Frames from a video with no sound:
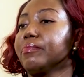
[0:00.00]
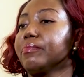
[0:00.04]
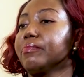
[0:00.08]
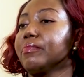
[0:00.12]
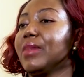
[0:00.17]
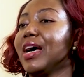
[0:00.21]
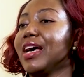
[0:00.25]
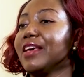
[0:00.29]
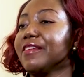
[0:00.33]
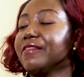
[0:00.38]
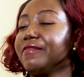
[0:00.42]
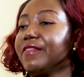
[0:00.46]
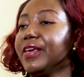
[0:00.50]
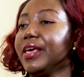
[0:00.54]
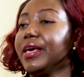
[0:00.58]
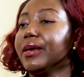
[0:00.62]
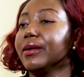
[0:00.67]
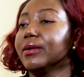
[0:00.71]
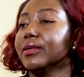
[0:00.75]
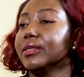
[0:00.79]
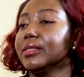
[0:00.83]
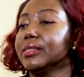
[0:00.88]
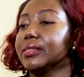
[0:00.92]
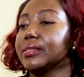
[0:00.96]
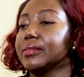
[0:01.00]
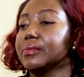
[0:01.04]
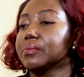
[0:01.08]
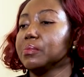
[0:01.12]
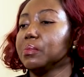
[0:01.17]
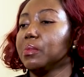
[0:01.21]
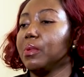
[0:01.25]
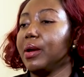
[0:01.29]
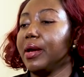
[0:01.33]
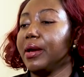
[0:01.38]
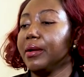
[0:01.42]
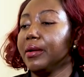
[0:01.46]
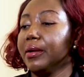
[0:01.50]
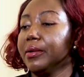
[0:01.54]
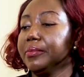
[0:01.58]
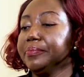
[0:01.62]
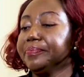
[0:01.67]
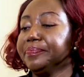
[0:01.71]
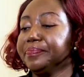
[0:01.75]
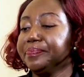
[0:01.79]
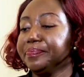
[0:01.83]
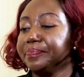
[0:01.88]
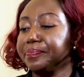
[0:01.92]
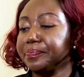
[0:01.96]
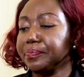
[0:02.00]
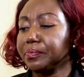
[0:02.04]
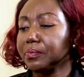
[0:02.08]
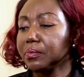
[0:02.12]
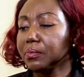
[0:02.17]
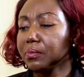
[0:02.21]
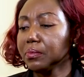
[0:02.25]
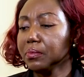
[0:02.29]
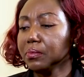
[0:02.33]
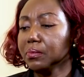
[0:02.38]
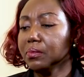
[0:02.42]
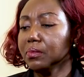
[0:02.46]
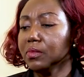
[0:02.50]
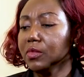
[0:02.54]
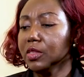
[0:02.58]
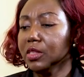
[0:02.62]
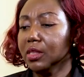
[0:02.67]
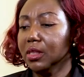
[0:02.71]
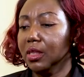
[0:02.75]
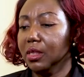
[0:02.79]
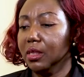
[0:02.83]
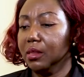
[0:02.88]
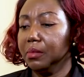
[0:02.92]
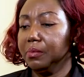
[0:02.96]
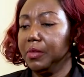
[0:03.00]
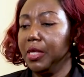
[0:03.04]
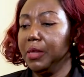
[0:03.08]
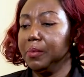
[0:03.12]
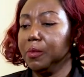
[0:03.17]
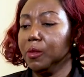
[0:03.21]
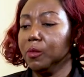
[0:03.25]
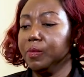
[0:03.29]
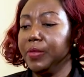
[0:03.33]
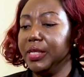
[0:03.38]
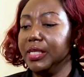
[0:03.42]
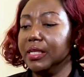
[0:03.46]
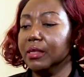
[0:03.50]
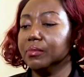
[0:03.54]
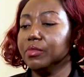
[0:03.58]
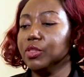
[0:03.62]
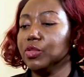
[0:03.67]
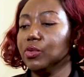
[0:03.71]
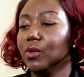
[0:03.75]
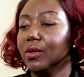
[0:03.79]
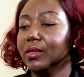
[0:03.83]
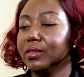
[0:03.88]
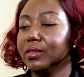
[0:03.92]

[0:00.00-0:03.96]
My fears were people being able to